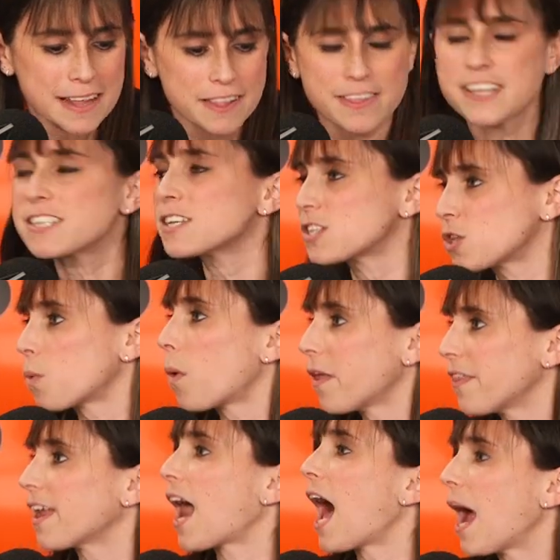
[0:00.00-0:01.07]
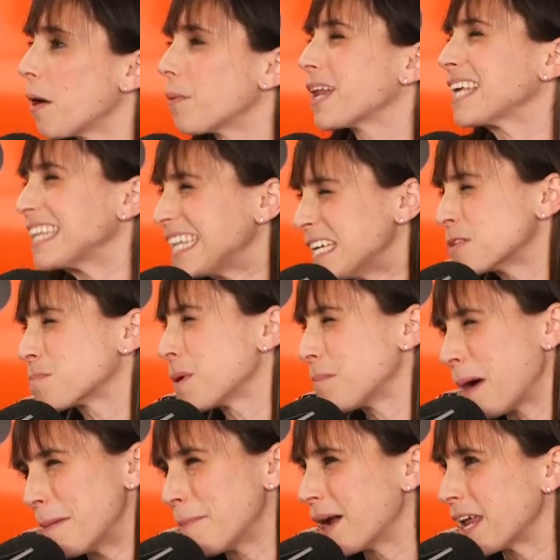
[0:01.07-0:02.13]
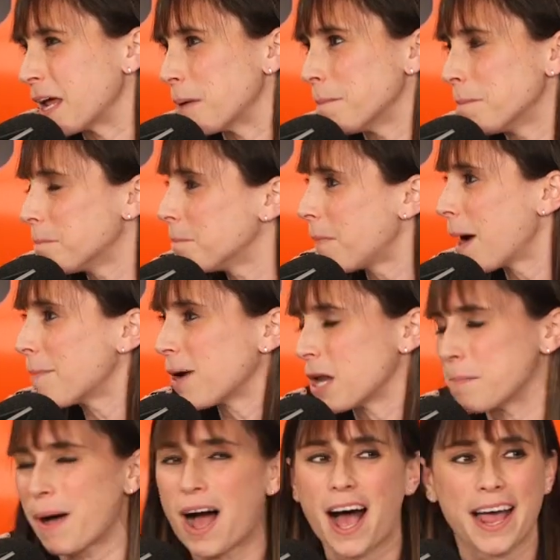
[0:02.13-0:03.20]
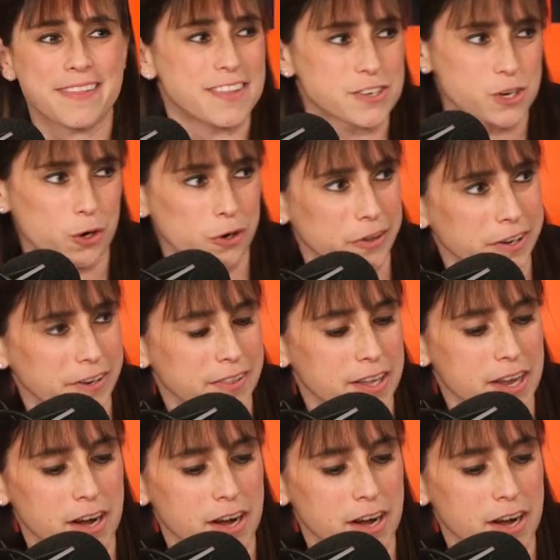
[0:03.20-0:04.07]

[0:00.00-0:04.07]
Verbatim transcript: this is the one that I would at least put my money my money behind this early in the